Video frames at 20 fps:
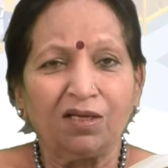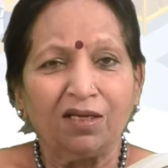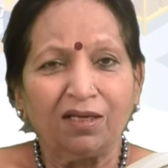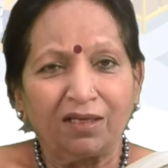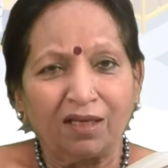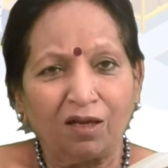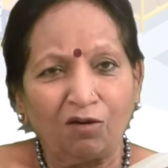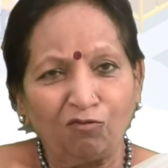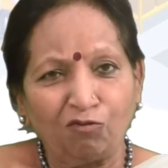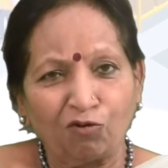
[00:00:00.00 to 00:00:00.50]

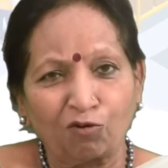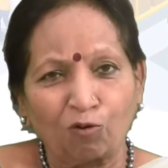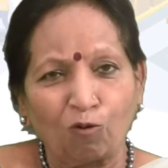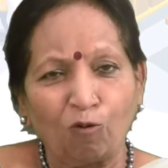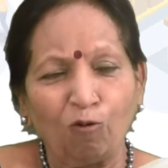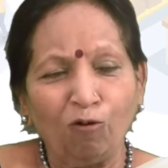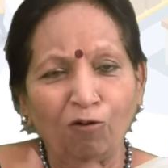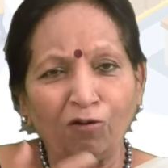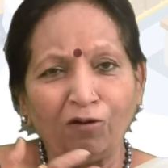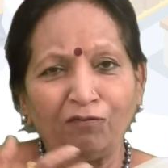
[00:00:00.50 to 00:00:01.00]
Now, for
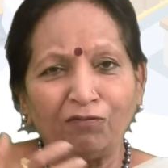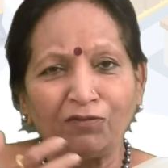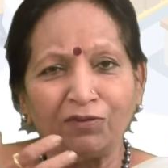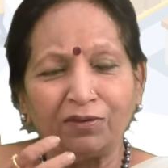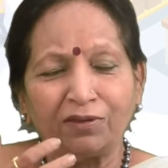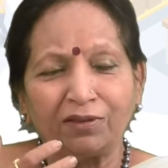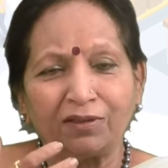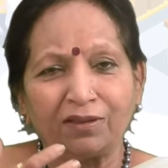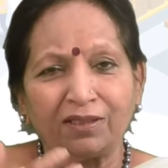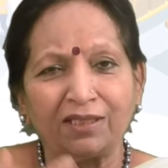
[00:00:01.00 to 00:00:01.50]
all of
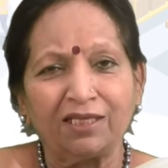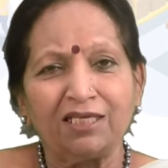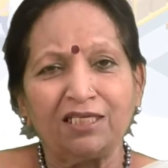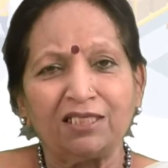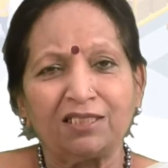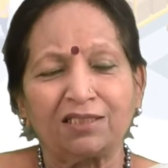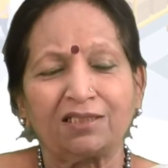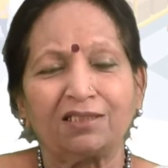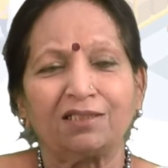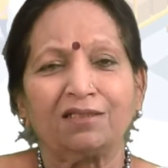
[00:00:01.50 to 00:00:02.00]

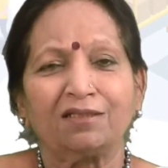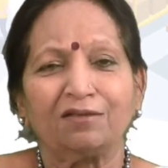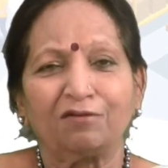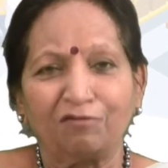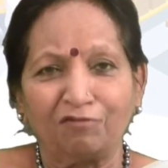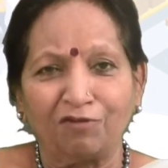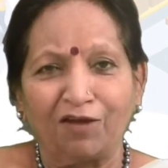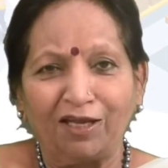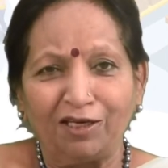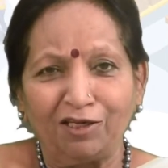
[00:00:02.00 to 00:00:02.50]
these
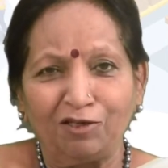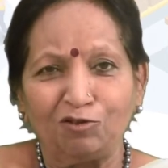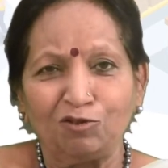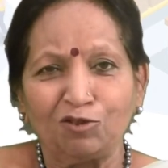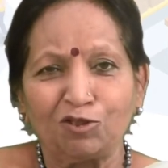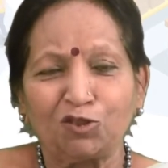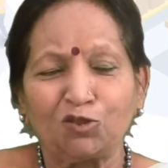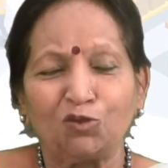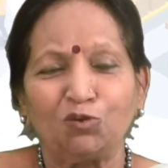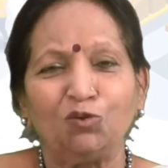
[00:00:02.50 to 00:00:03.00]

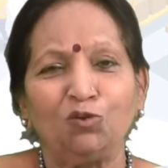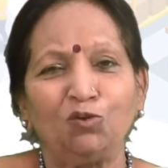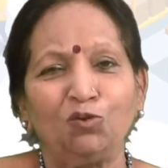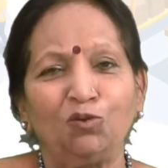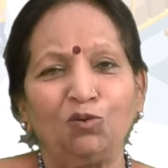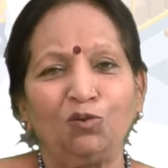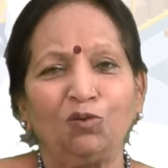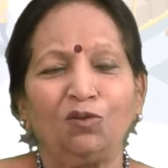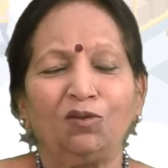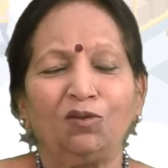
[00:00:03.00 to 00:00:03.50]
values to